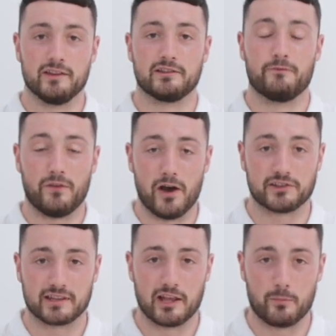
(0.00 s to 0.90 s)
It's the
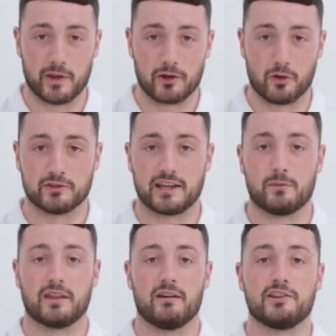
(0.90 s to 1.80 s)
first thing that'll be in contact
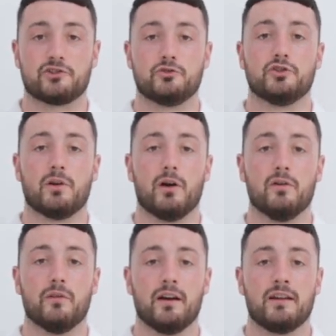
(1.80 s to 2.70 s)
with the ice should you go
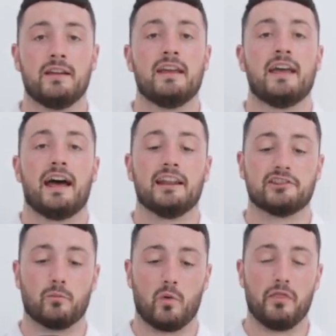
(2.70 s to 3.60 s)
over, and
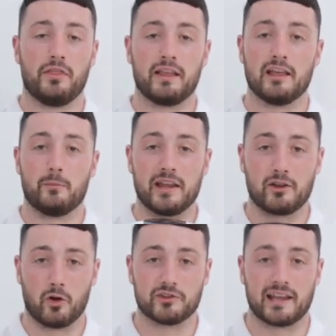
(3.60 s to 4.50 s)
it's the one thing that'll be in
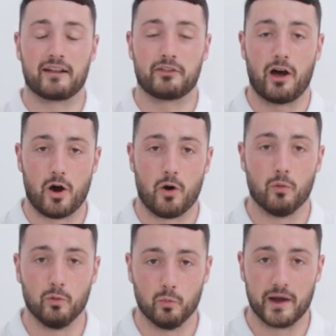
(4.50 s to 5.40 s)
contact the
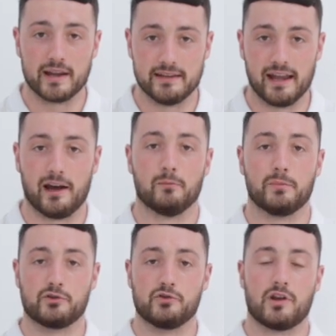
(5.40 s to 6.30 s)
whole way down
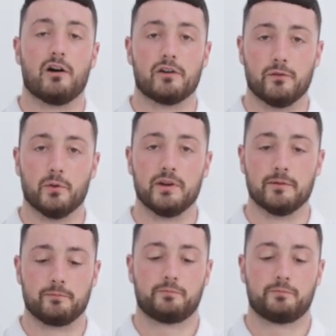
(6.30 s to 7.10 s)
because you can't avoid it.